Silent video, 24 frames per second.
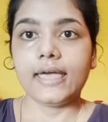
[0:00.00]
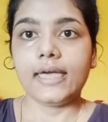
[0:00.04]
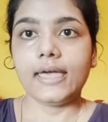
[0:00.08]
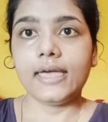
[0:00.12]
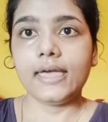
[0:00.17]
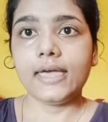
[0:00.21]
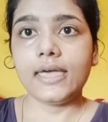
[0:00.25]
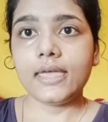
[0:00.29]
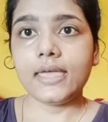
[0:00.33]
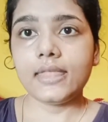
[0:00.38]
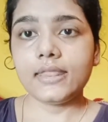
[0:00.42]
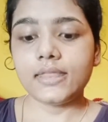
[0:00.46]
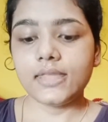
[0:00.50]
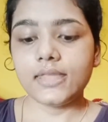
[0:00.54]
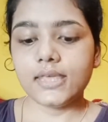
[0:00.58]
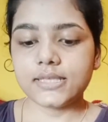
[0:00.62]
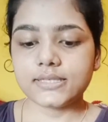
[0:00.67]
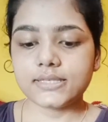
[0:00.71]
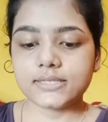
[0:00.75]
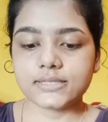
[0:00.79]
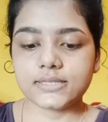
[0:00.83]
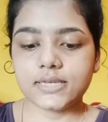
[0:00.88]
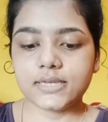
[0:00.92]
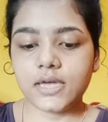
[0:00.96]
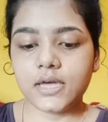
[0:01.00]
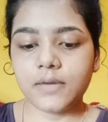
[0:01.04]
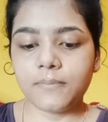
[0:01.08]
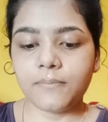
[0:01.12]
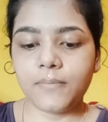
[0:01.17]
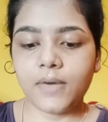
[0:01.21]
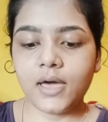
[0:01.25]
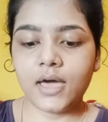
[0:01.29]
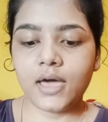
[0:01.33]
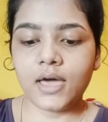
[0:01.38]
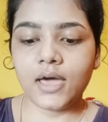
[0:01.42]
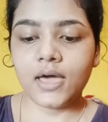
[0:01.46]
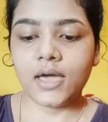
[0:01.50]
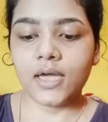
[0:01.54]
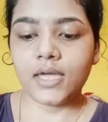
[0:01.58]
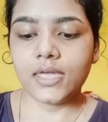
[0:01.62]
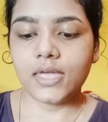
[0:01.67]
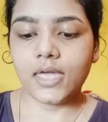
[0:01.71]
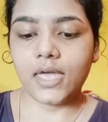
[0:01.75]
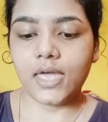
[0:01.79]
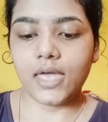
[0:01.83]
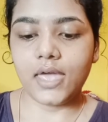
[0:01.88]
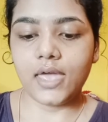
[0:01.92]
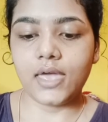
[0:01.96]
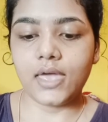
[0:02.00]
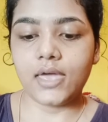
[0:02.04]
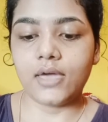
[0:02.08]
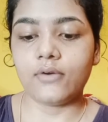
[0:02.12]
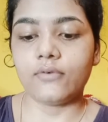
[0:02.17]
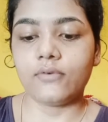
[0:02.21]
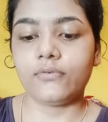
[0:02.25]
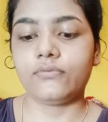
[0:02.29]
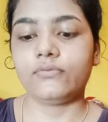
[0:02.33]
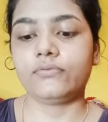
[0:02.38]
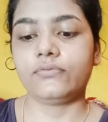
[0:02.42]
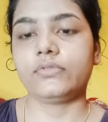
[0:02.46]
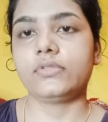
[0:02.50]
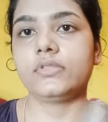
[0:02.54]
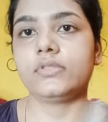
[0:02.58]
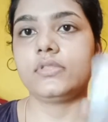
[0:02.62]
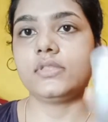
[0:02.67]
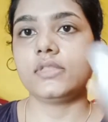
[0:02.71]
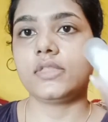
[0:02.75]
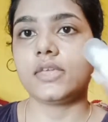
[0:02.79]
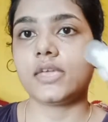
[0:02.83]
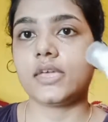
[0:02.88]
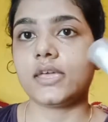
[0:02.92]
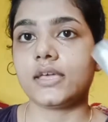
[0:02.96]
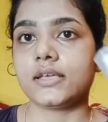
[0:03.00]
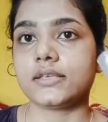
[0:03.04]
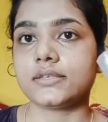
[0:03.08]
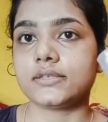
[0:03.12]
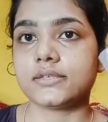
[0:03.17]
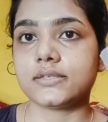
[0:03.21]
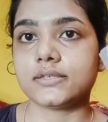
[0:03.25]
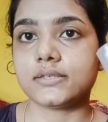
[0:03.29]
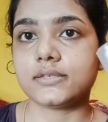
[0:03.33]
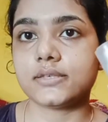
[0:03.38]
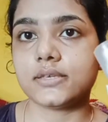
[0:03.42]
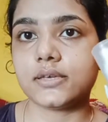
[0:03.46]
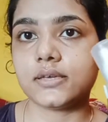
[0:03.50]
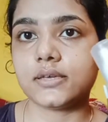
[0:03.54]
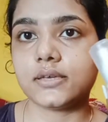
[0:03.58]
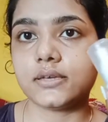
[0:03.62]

And next up, I have this